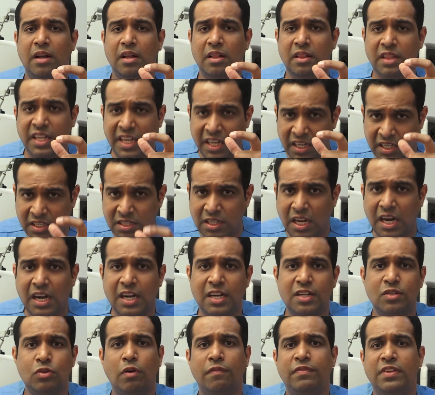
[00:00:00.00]

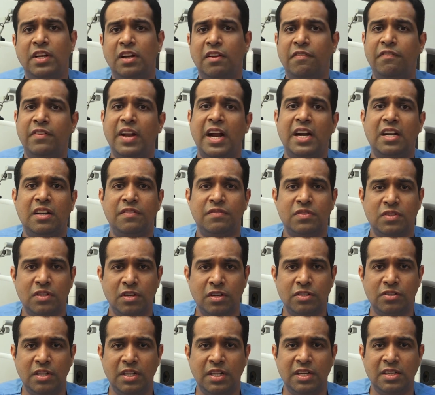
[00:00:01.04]
results of the refractive
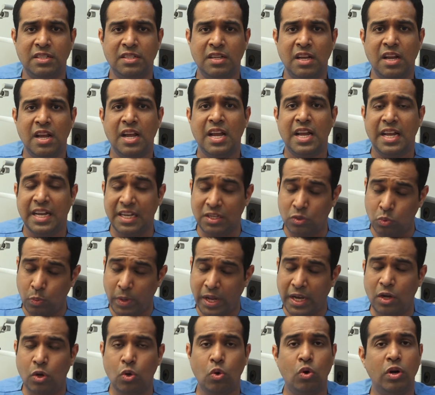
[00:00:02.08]
surgeries is
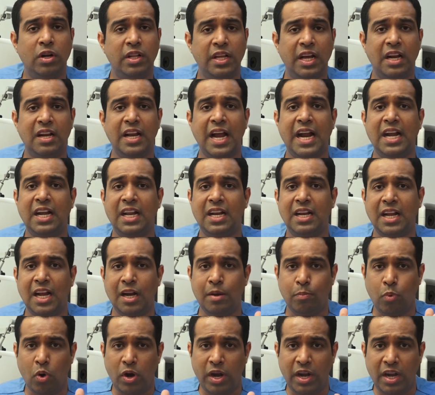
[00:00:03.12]
very good. They are
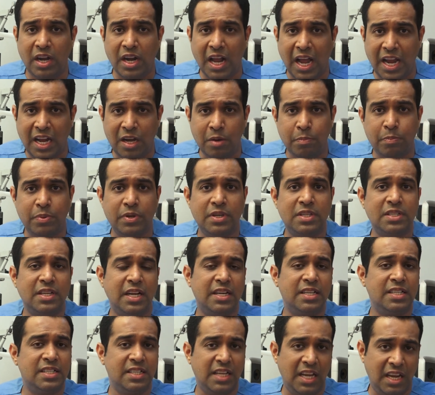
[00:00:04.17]

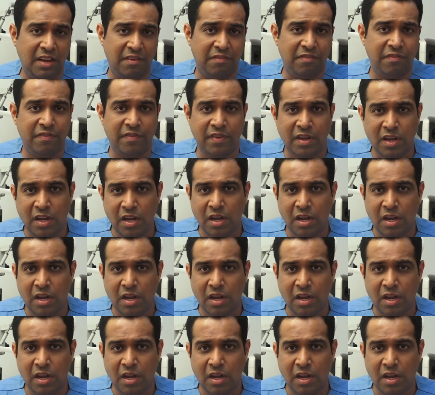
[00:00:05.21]
99.9% safe.